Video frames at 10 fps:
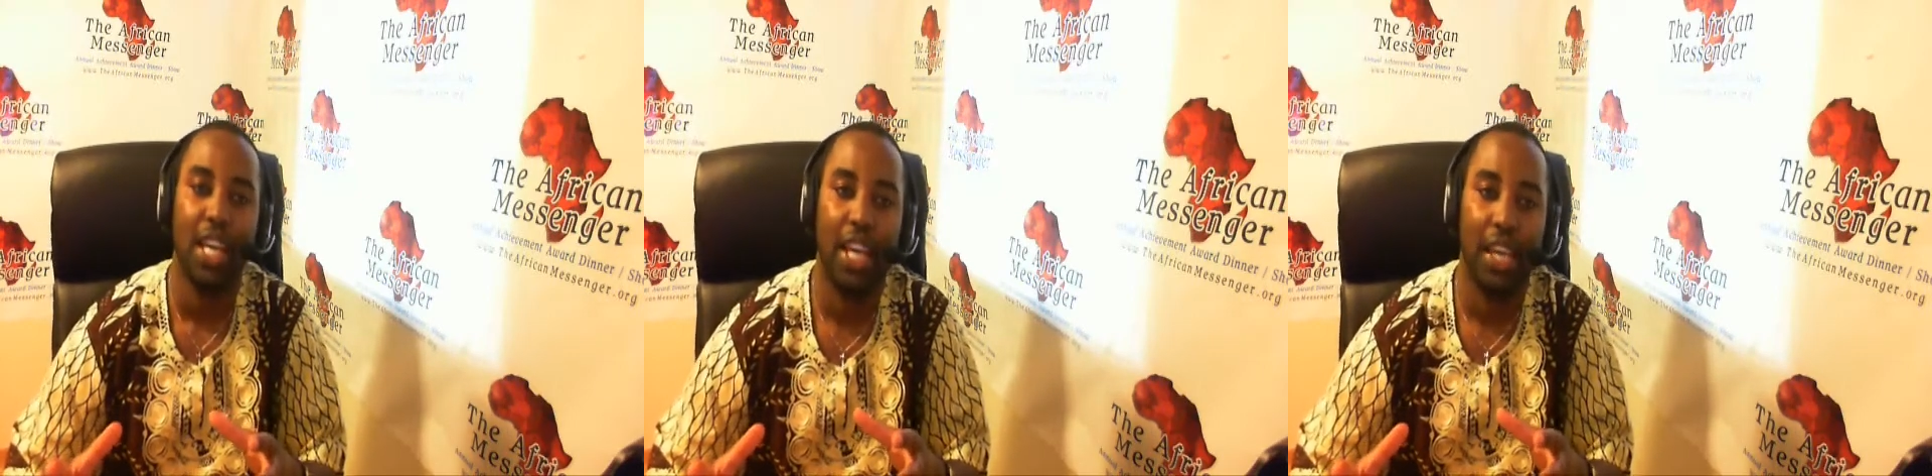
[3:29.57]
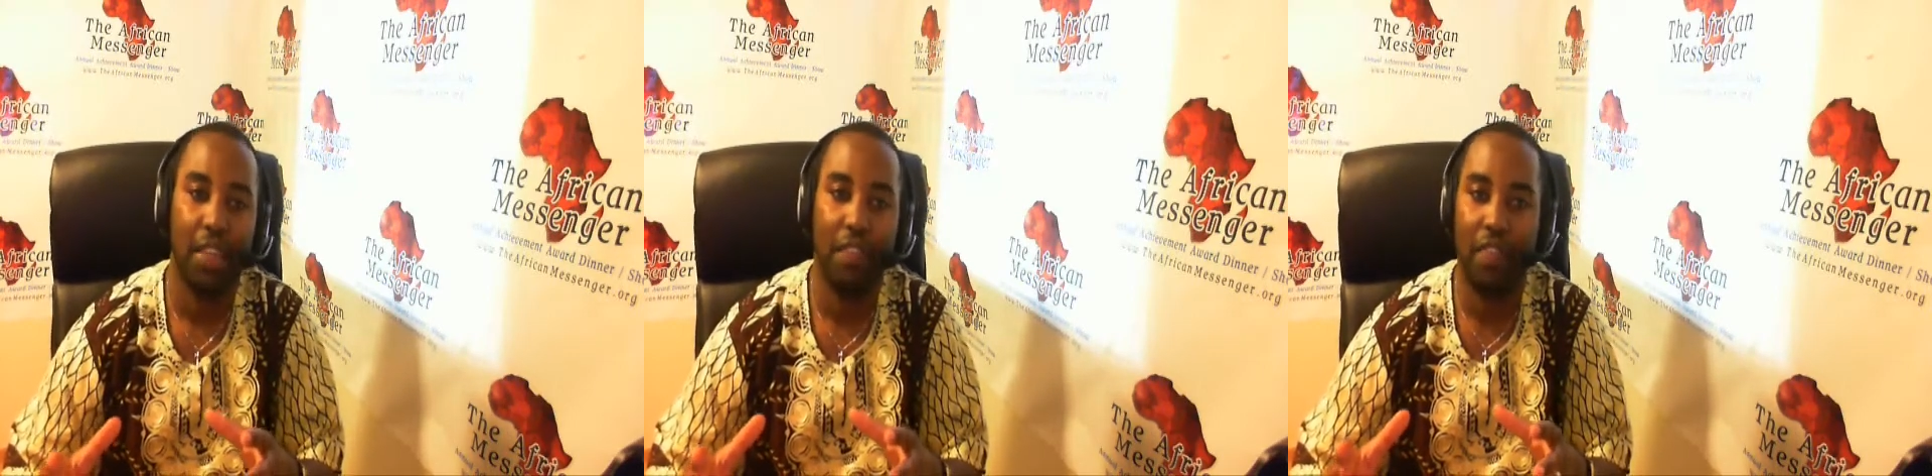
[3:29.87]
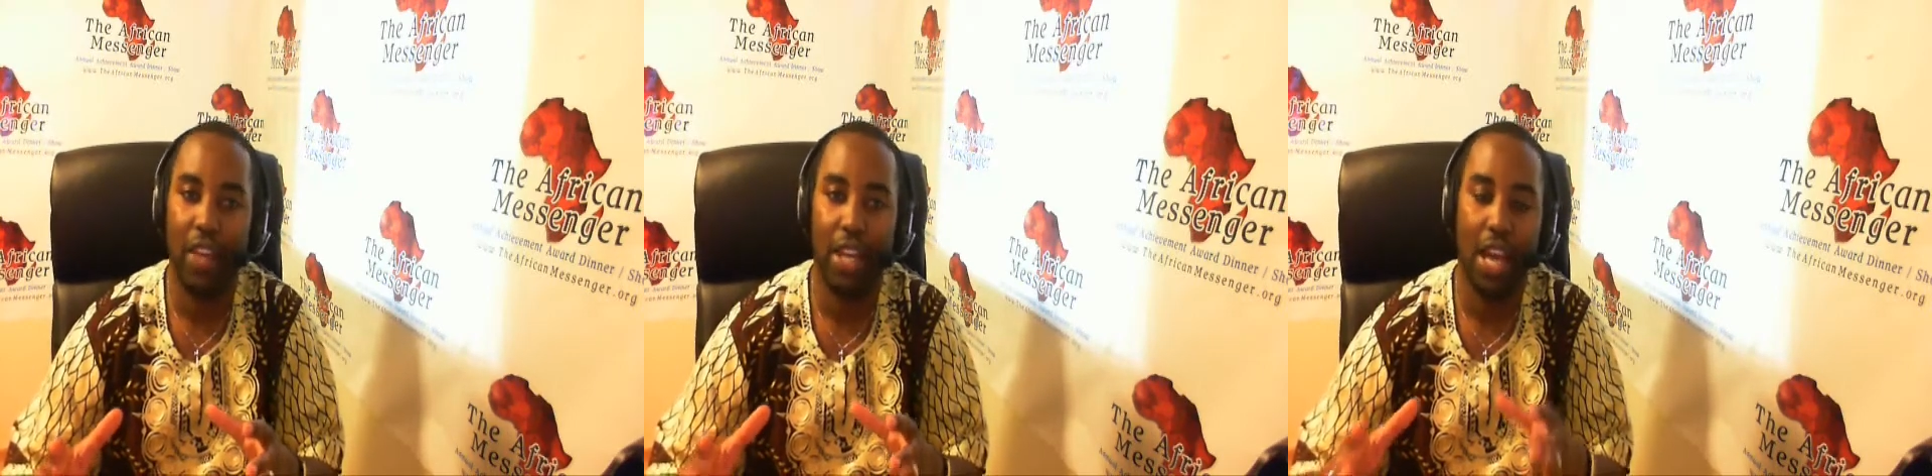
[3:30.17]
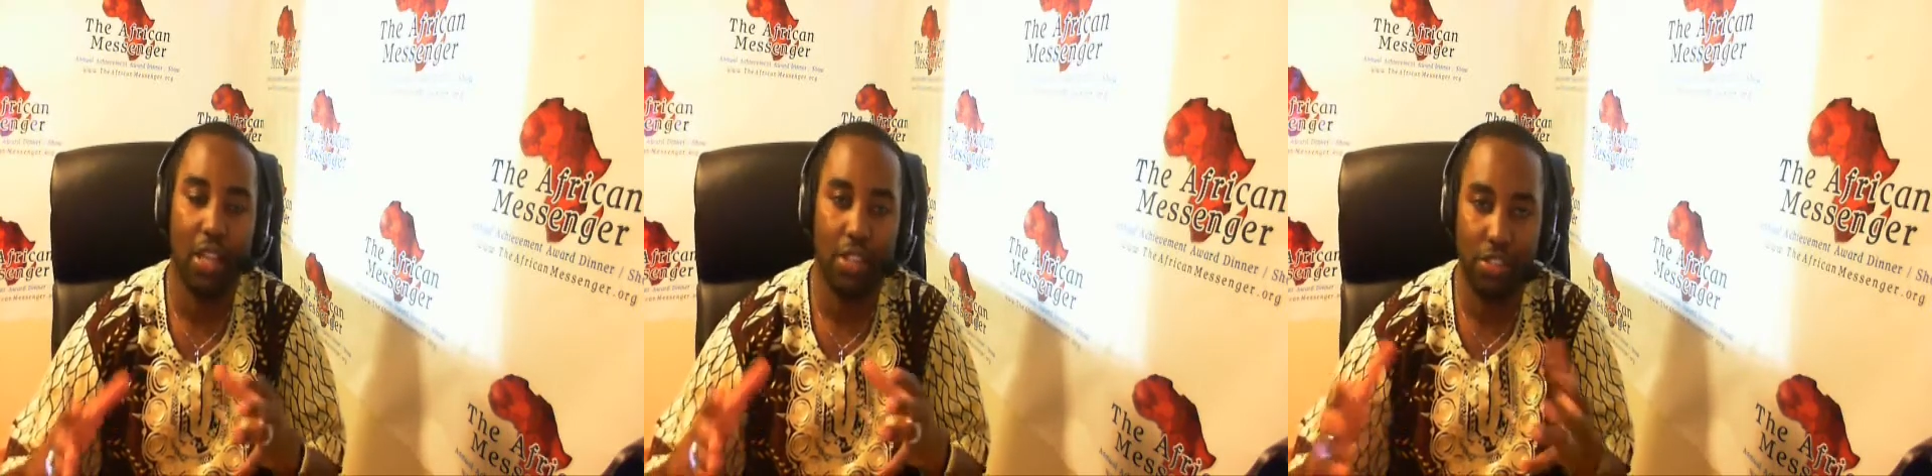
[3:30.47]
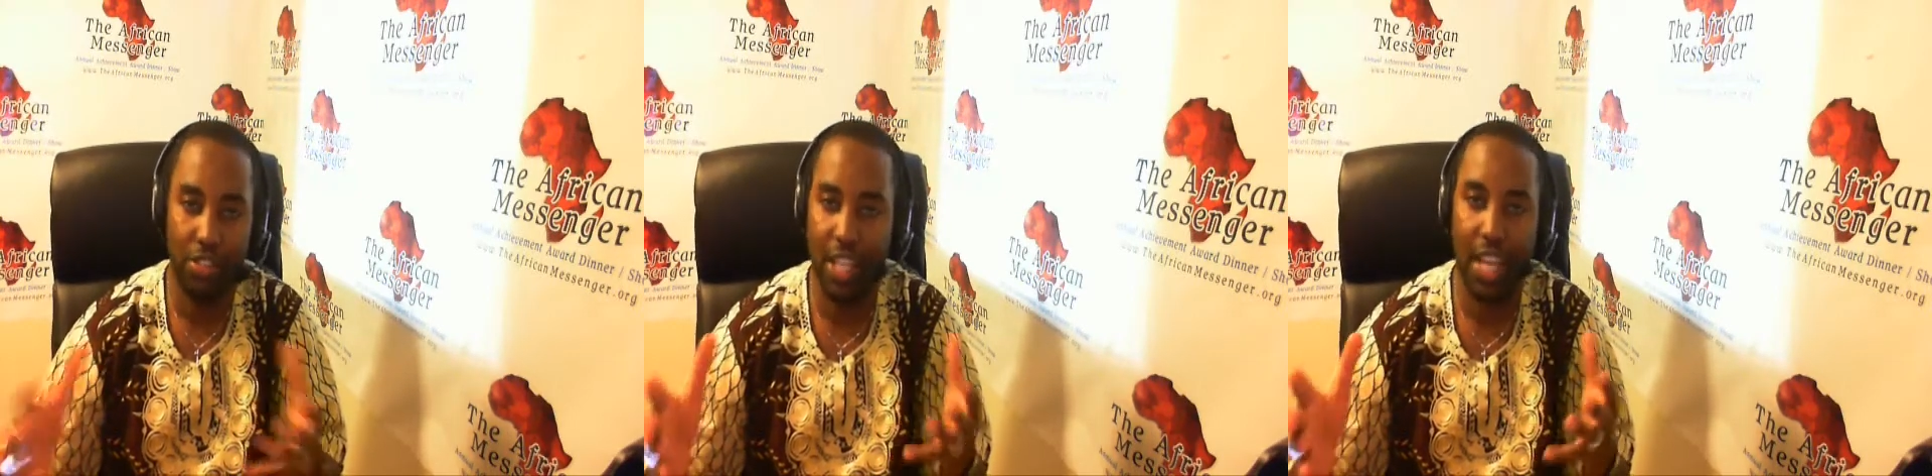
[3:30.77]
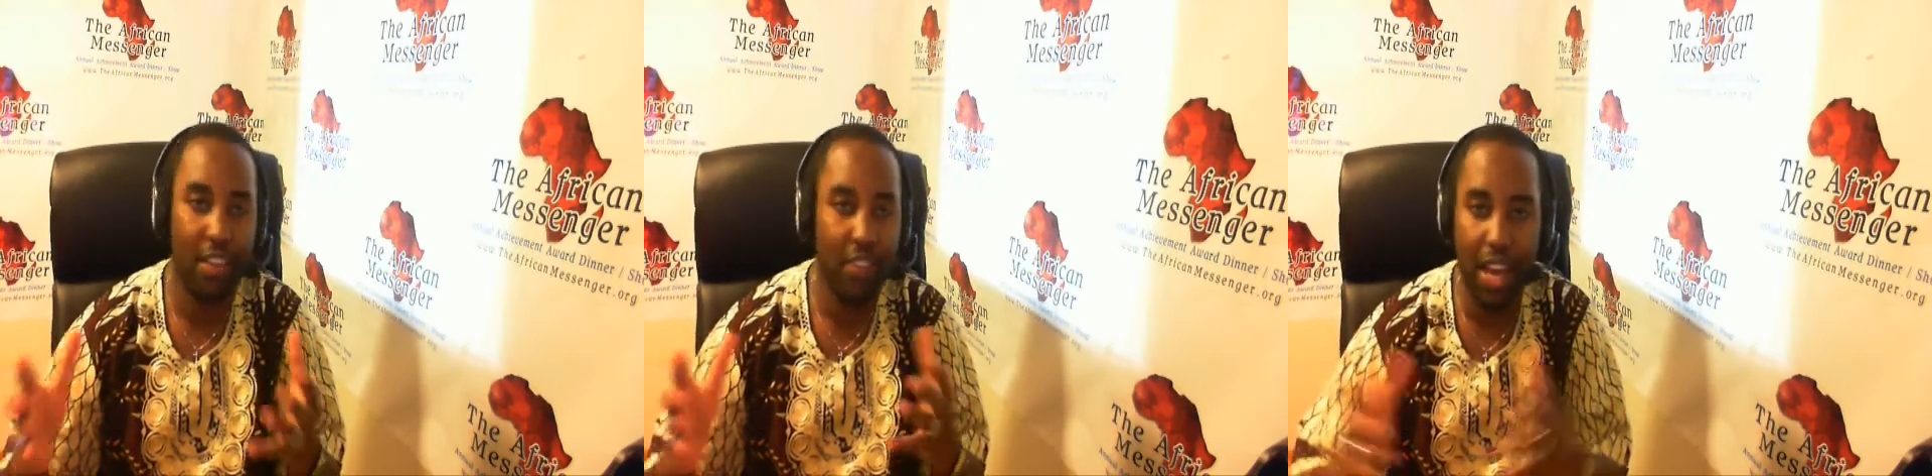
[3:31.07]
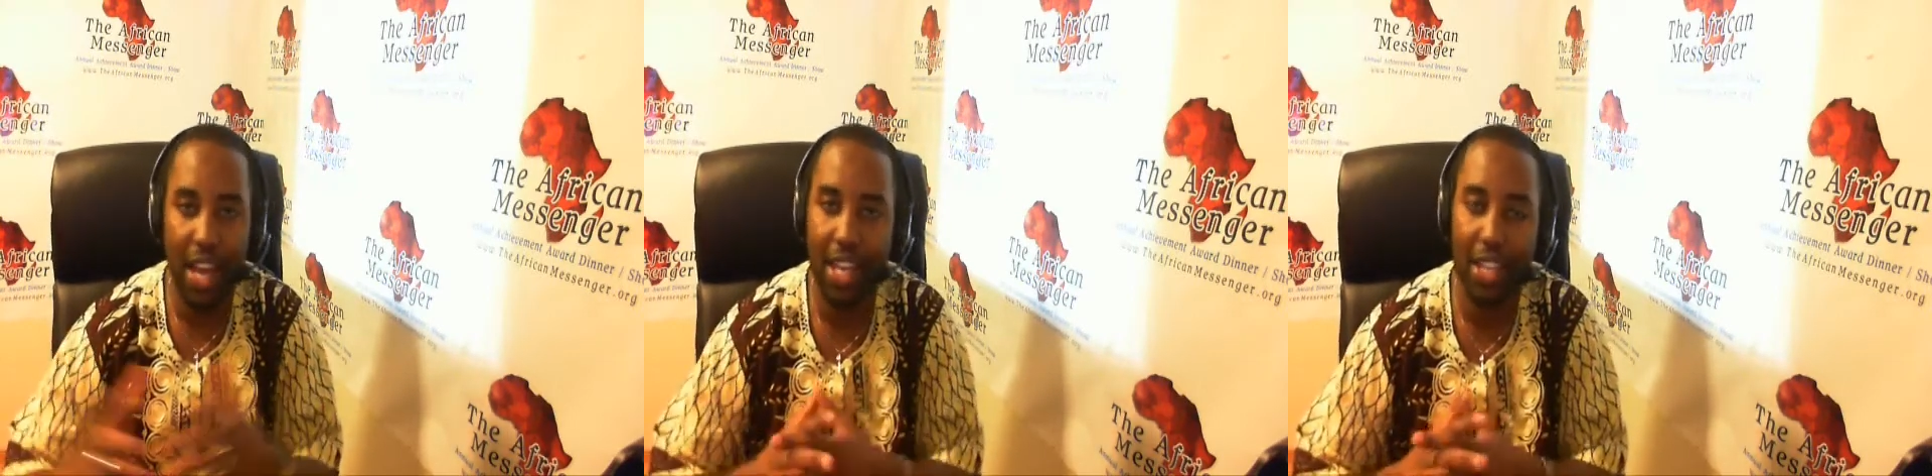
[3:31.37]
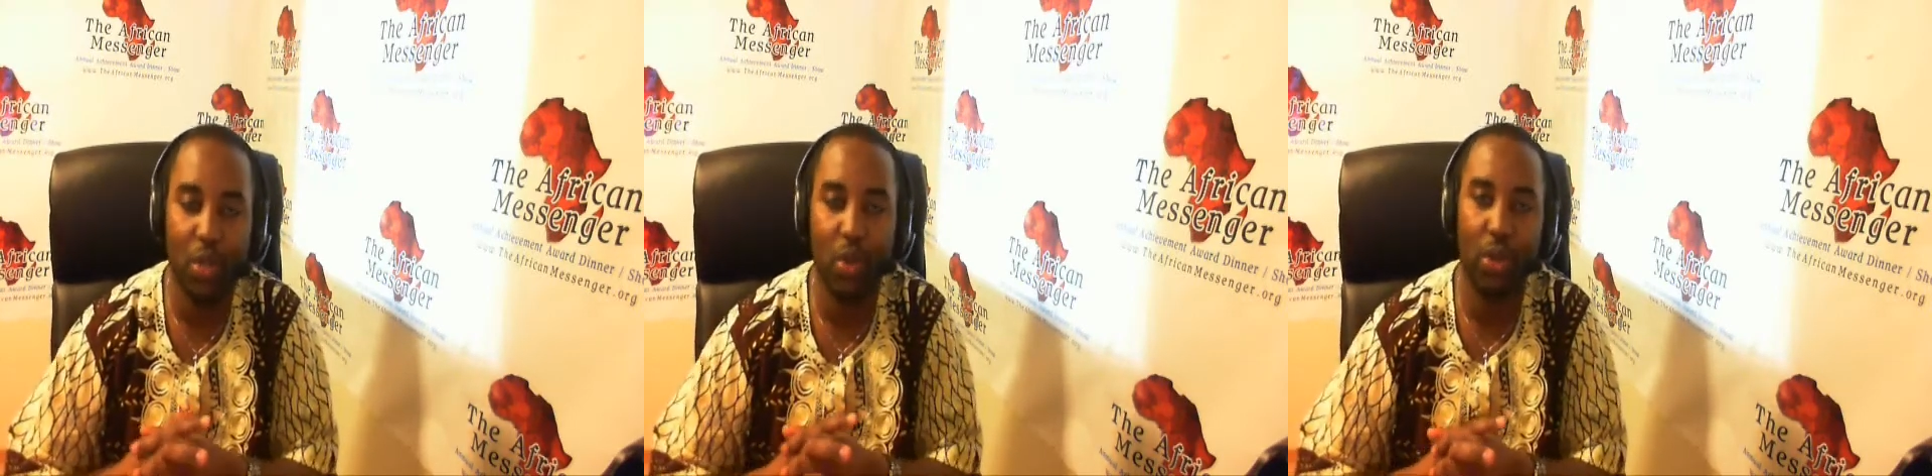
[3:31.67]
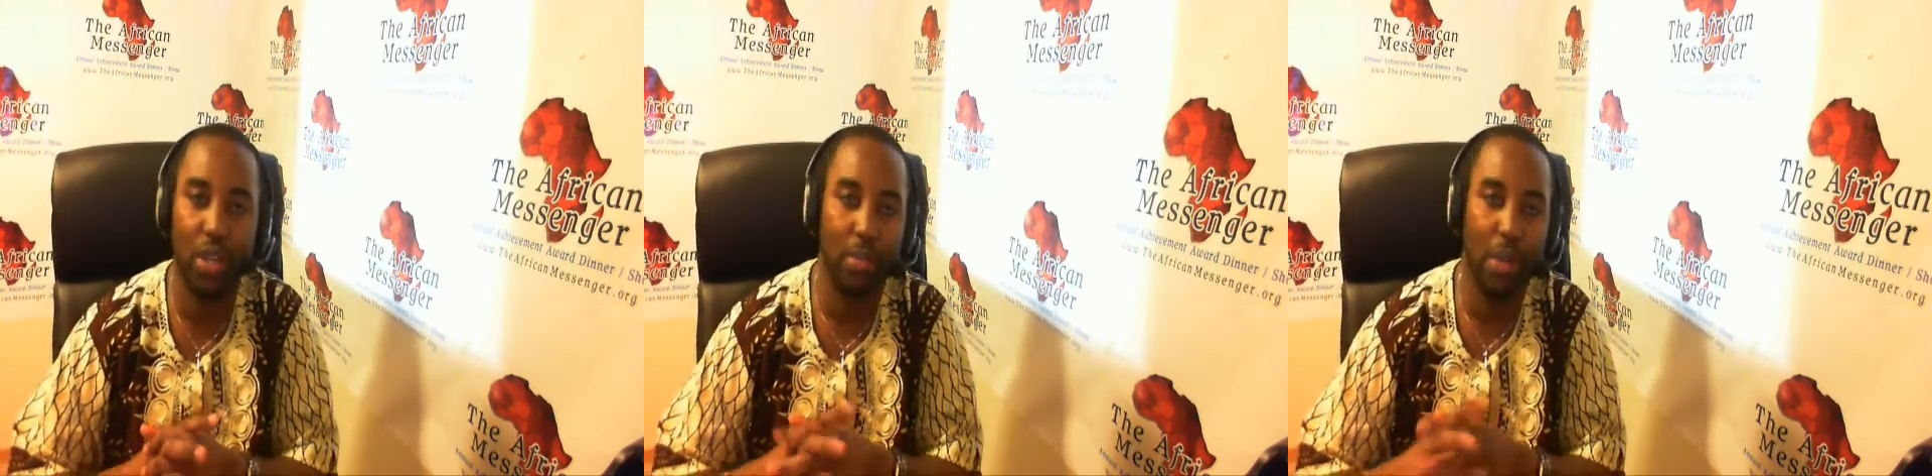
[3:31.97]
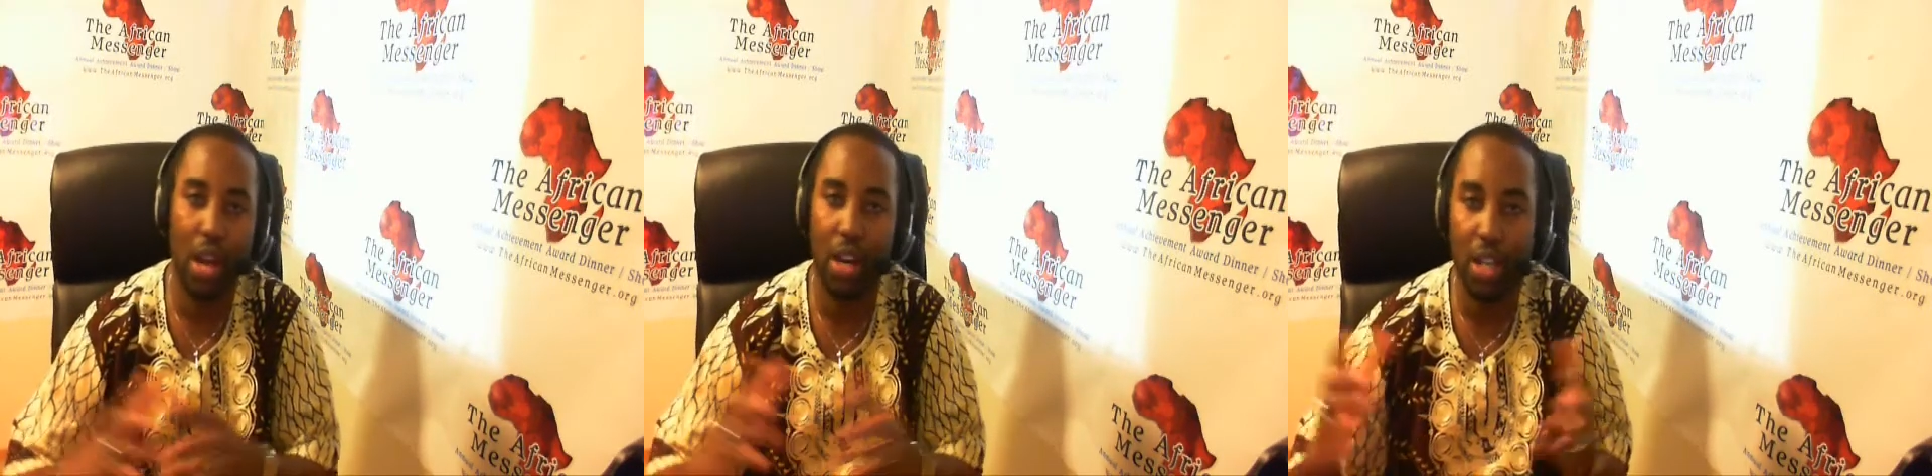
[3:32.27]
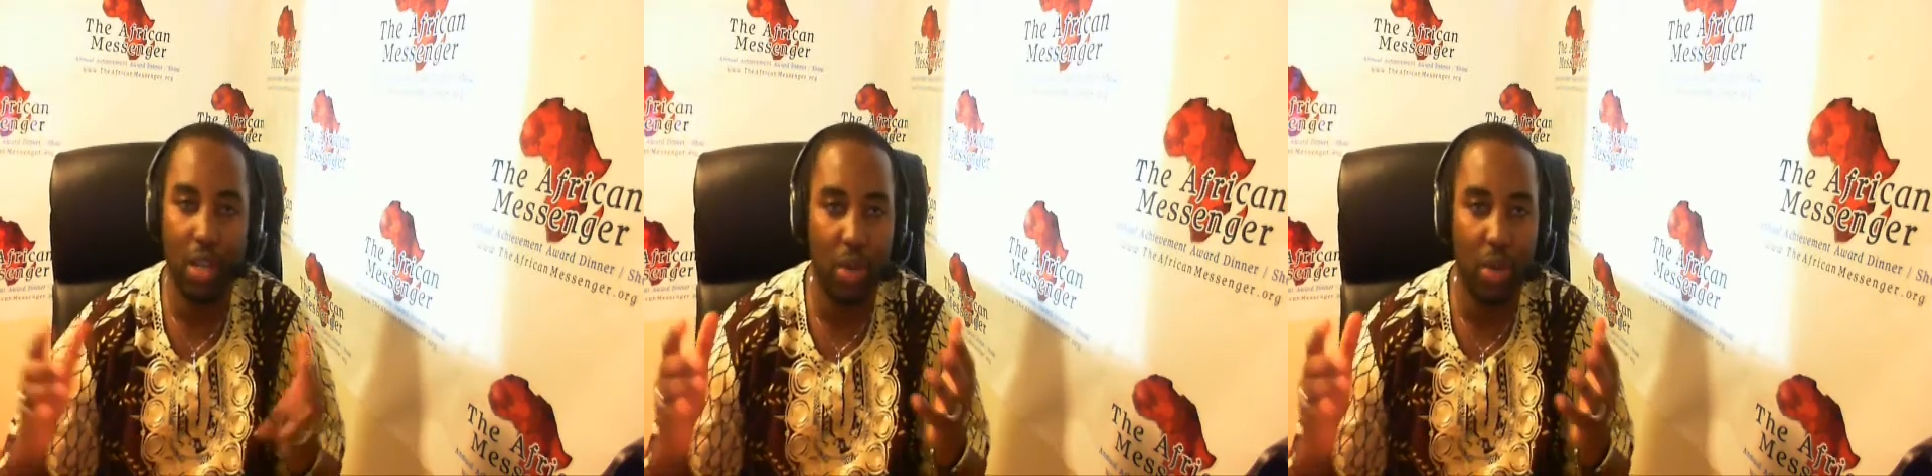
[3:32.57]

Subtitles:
and they understand that, in America,